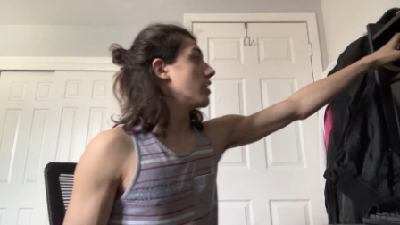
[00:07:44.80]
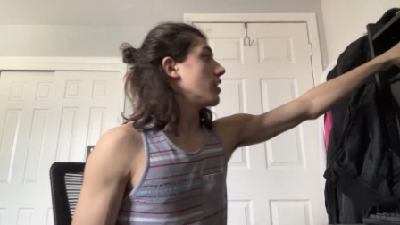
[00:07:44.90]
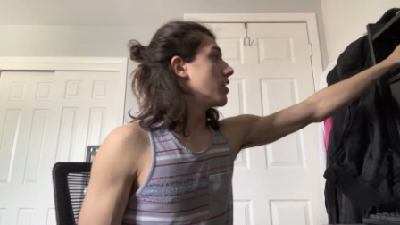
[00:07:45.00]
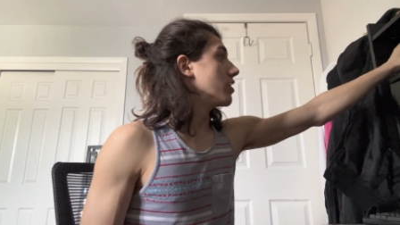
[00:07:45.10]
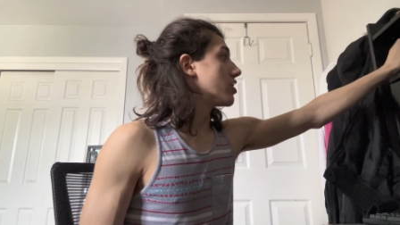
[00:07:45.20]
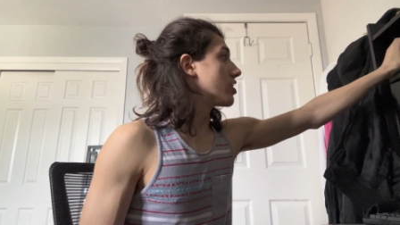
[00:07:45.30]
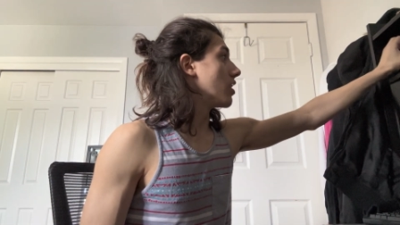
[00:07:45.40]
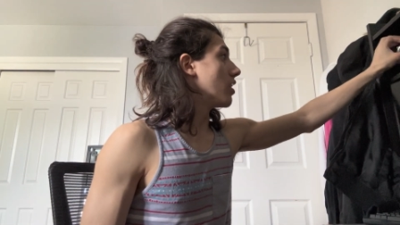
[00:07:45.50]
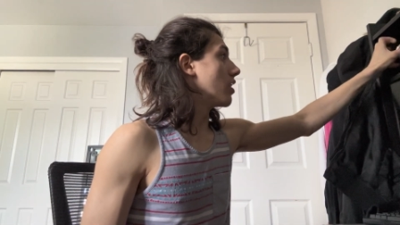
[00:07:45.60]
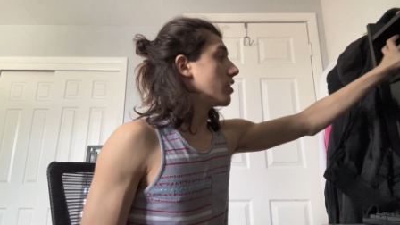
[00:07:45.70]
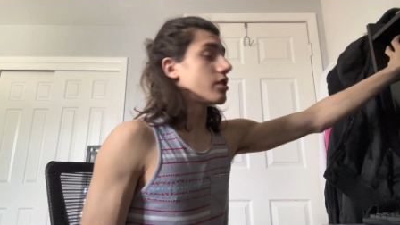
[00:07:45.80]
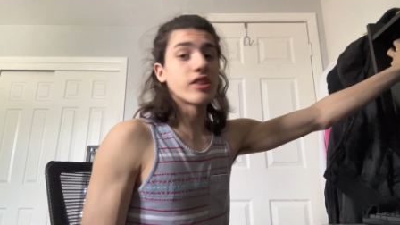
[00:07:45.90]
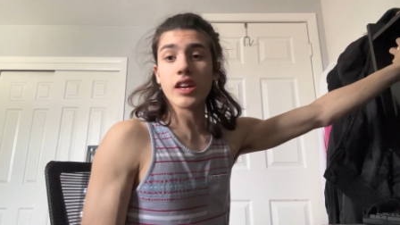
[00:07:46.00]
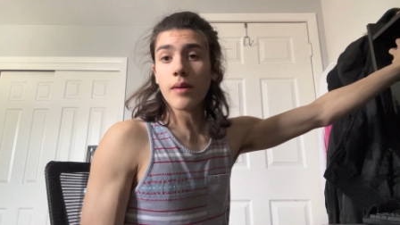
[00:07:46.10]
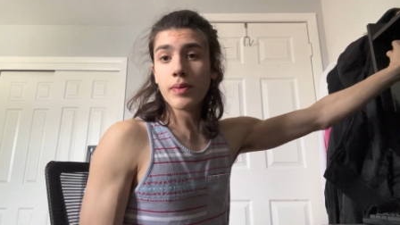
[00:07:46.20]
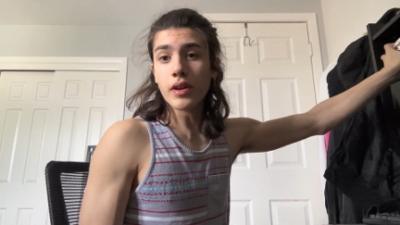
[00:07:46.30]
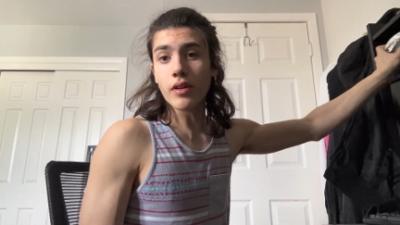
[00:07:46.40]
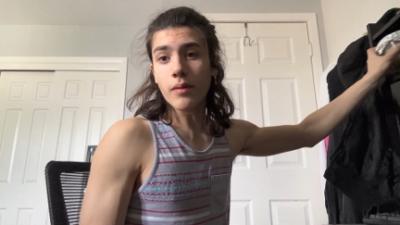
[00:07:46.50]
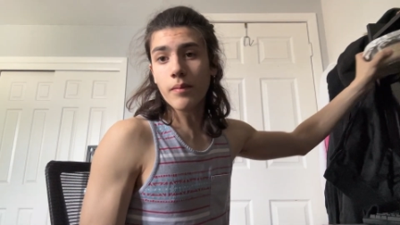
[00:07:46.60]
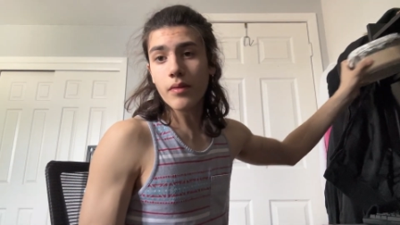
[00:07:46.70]
this uh this thing up
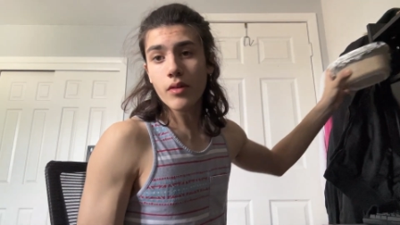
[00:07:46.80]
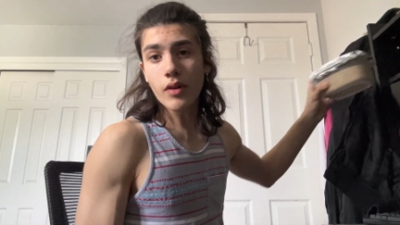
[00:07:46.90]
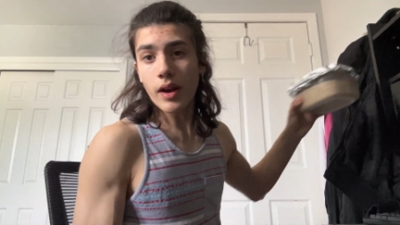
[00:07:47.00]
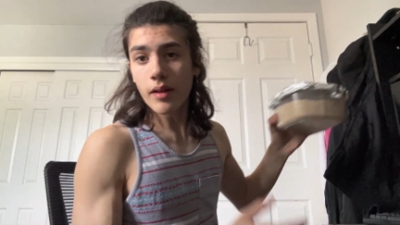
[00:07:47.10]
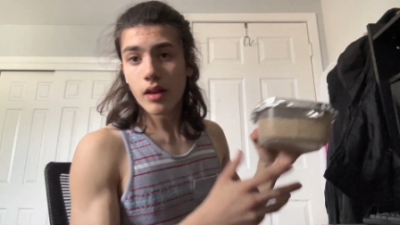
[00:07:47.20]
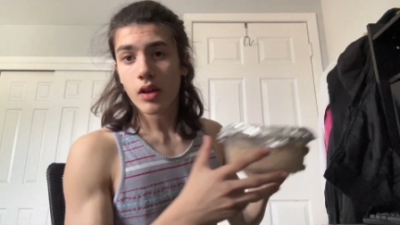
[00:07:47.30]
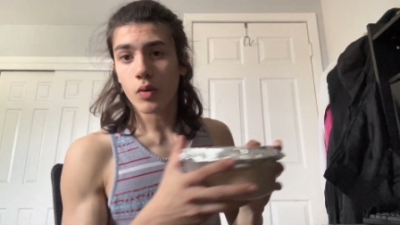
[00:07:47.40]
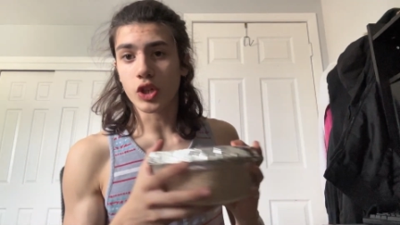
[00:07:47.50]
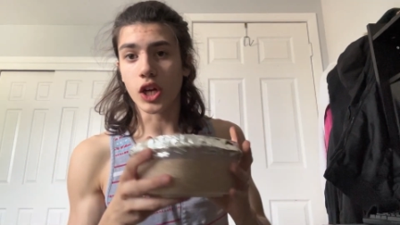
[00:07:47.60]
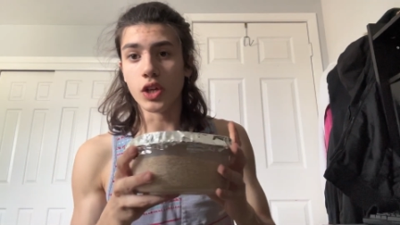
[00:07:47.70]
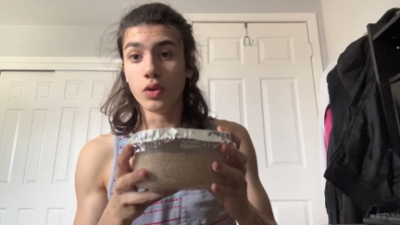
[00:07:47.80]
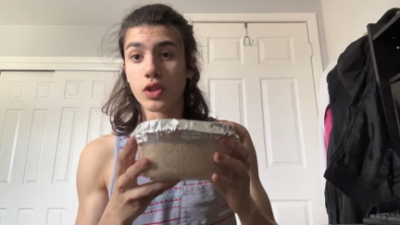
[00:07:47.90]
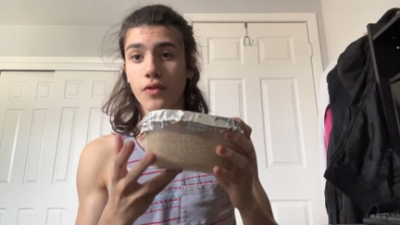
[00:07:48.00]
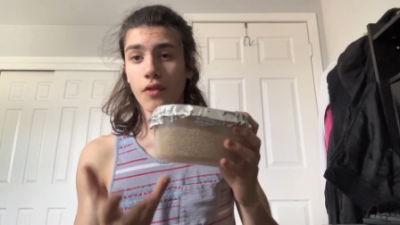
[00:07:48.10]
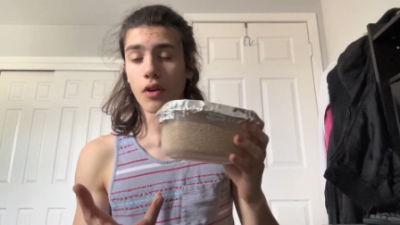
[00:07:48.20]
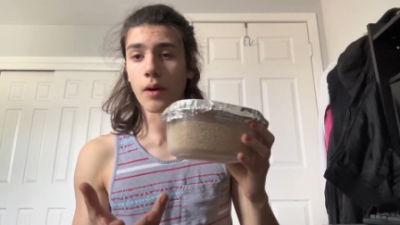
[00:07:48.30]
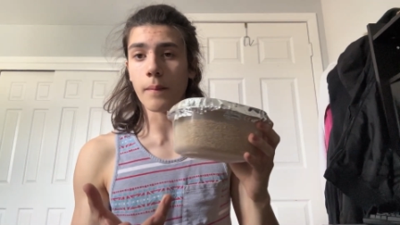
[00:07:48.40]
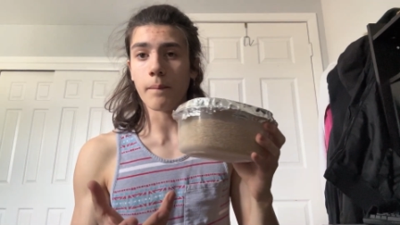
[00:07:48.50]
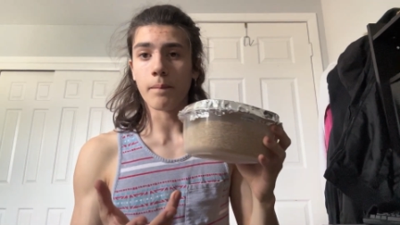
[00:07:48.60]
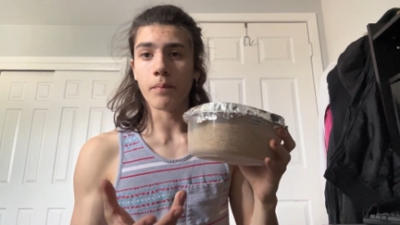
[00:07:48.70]
here, right? Which I use for
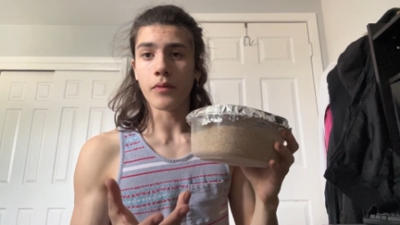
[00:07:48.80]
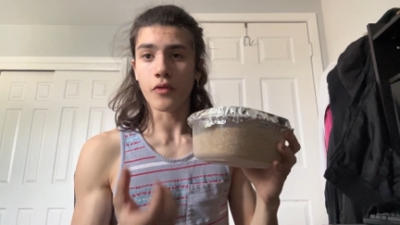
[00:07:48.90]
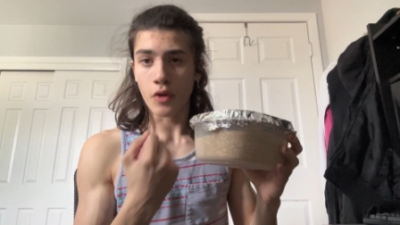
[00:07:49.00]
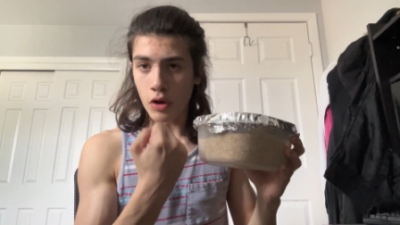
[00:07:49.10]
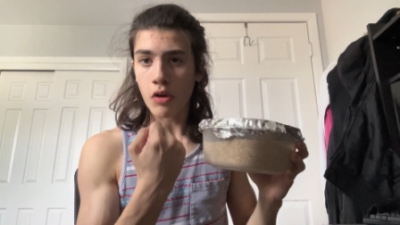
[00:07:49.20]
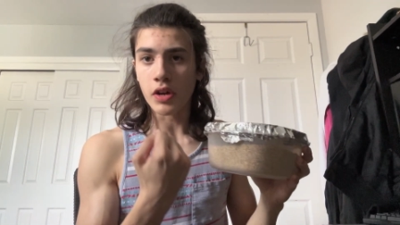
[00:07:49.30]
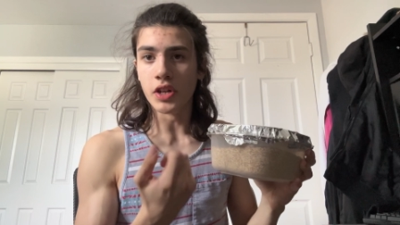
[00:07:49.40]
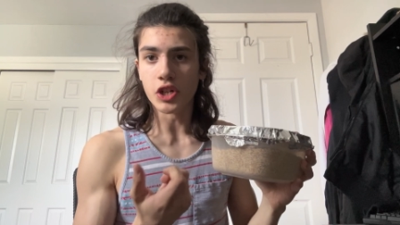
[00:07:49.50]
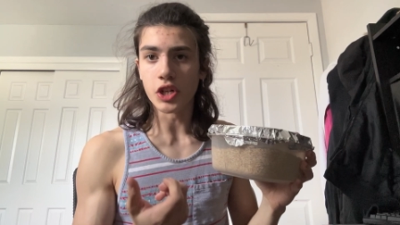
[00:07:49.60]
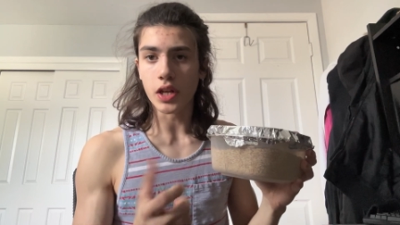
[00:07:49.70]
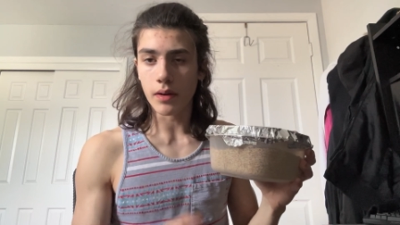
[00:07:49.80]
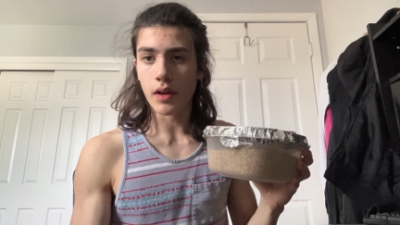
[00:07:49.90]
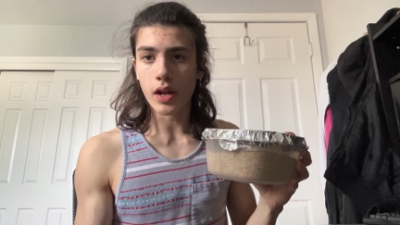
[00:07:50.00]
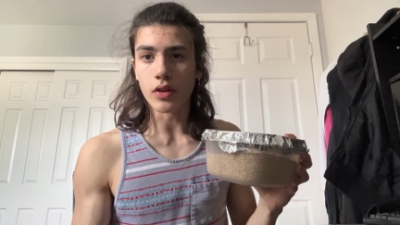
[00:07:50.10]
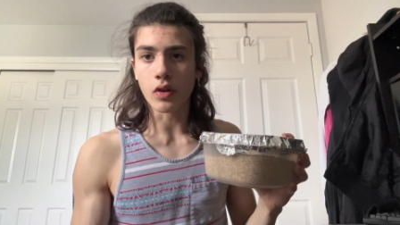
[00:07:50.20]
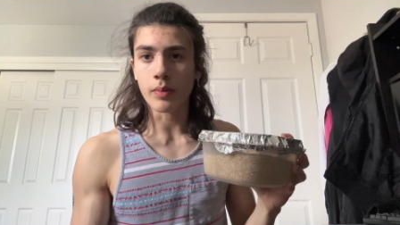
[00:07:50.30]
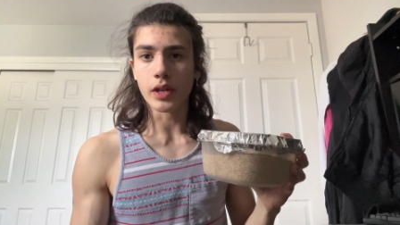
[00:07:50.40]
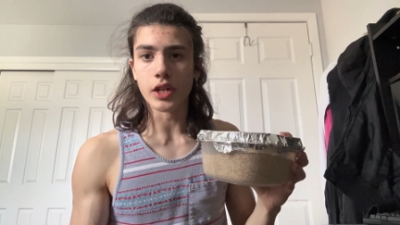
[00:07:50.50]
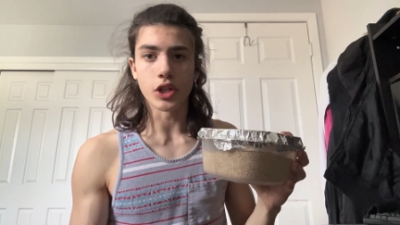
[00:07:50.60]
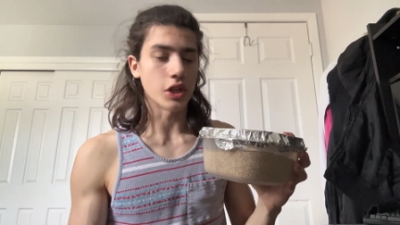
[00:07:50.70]
um for knuckle conditioning and, and grip
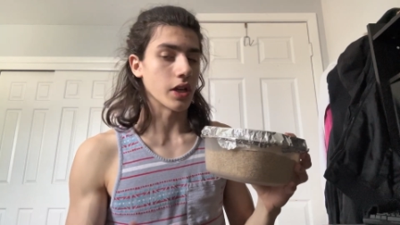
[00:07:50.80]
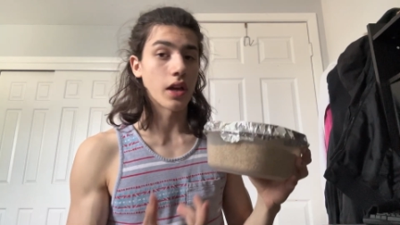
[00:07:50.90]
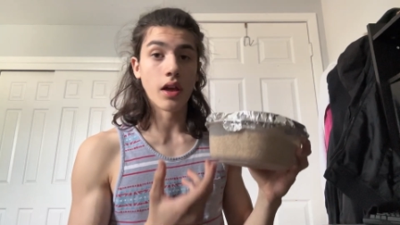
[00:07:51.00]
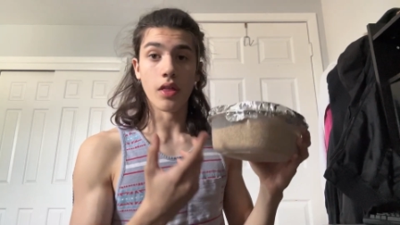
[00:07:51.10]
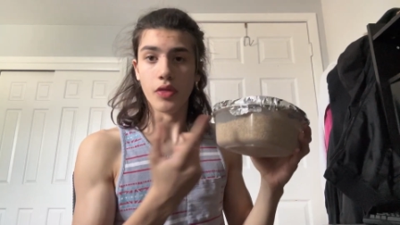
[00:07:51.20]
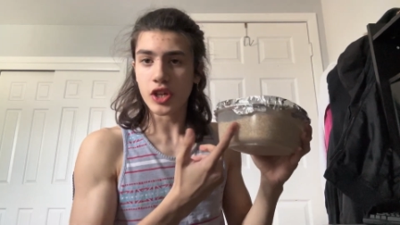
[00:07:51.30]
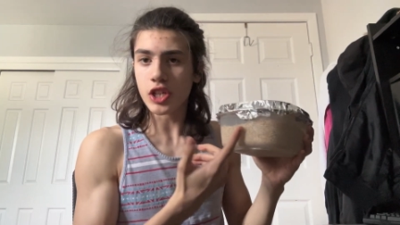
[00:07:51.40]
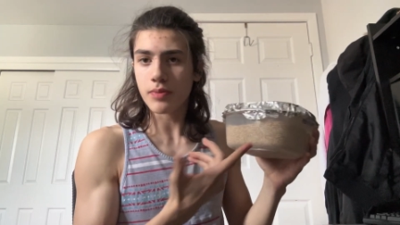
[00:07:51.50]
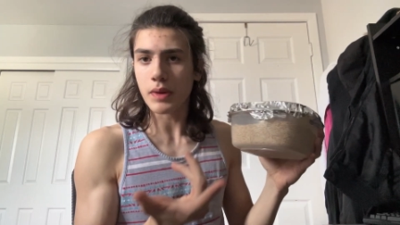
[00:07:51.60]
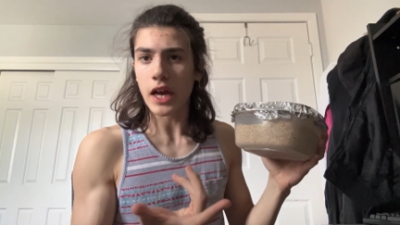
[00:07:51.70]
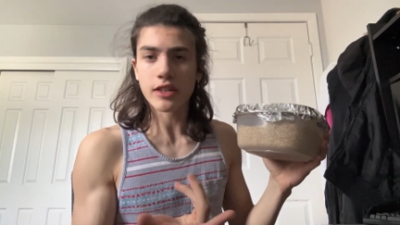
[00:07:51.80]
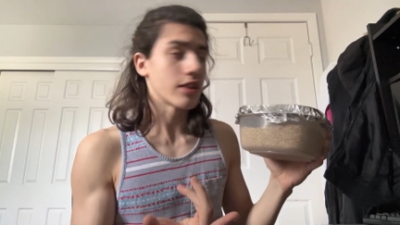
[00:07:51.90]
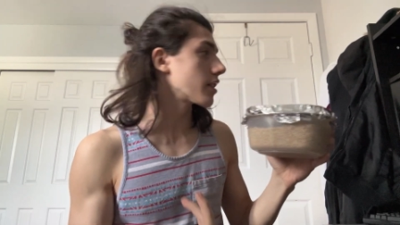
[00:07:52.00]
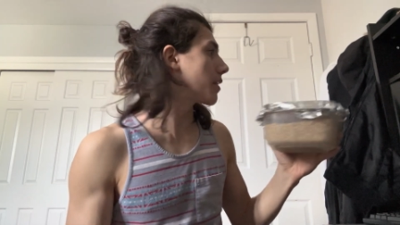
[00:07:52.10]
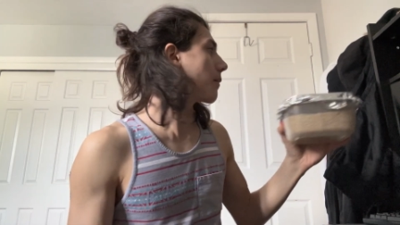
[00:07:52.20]
conditioning. This is plastic